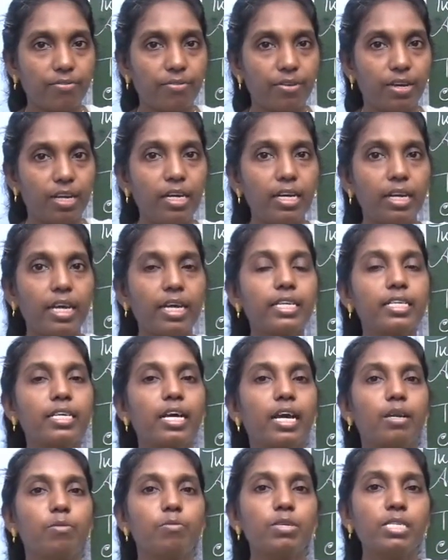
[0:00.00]
field, it
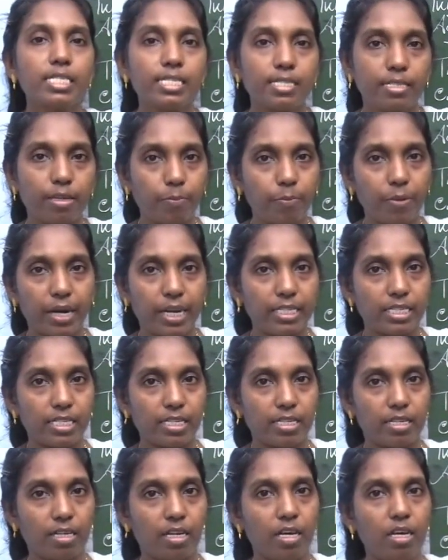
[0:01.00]
can be
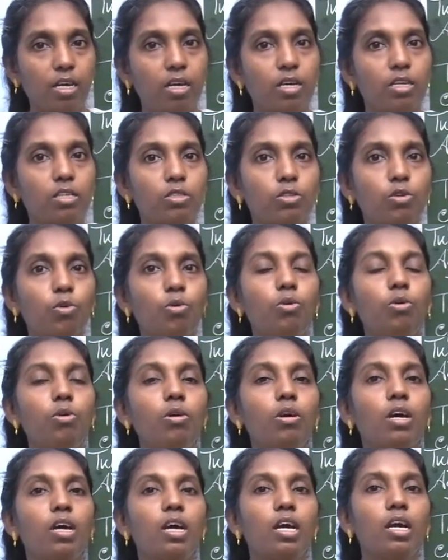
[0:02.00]
separated
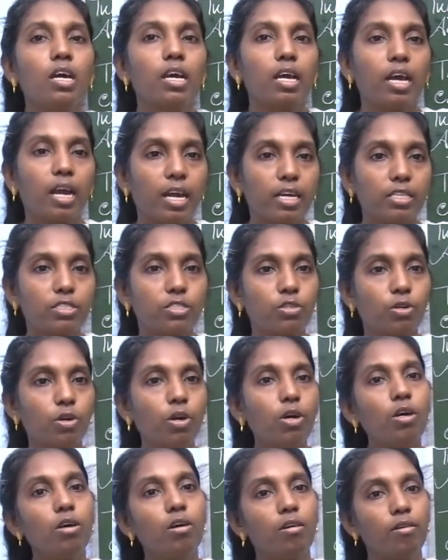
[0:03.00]
through
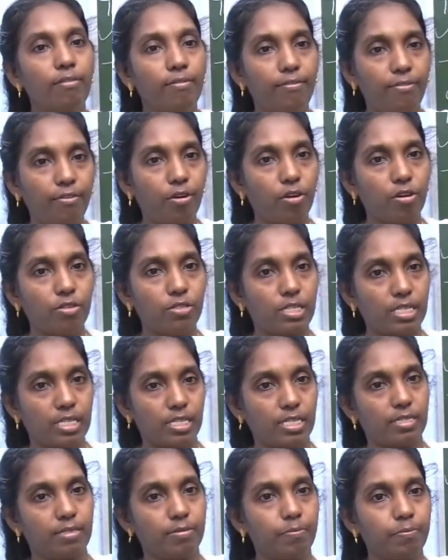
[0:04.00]

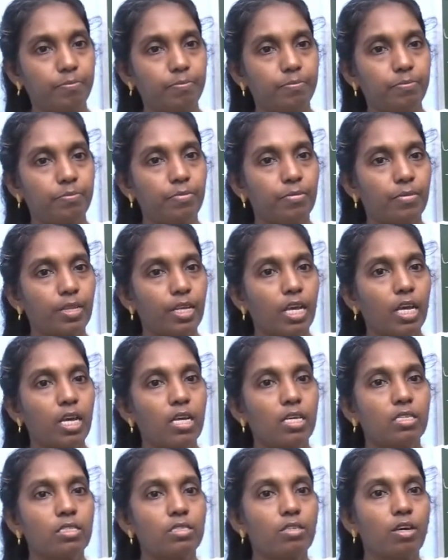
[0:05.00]
electrophoresis.
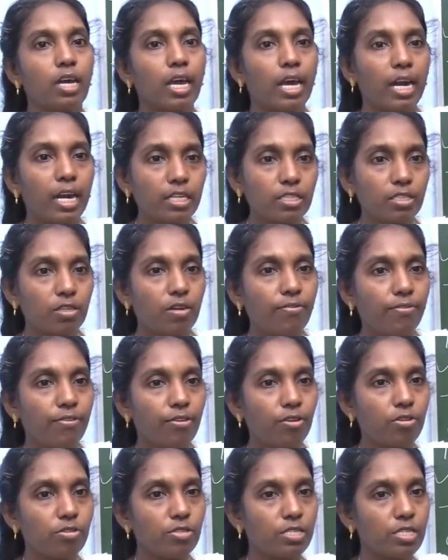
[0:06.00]
So
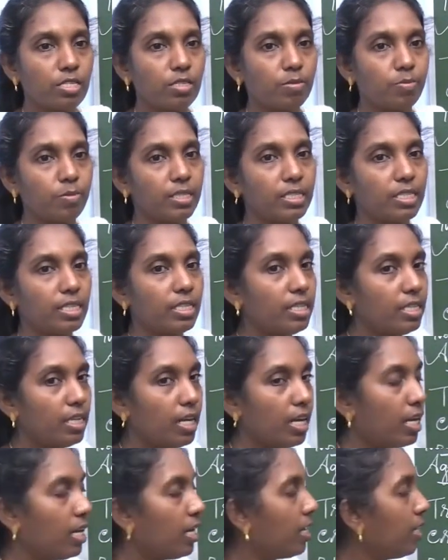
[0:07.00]
electrophoresis method,
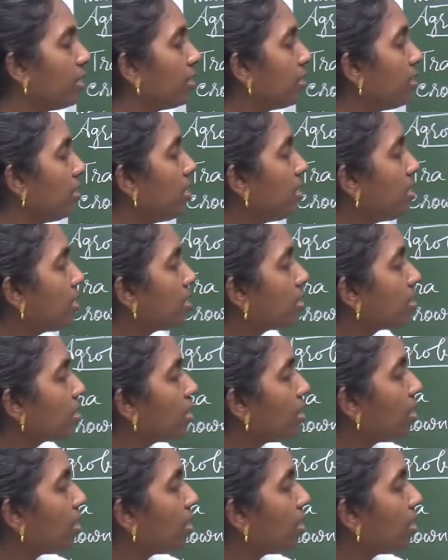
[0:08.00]
this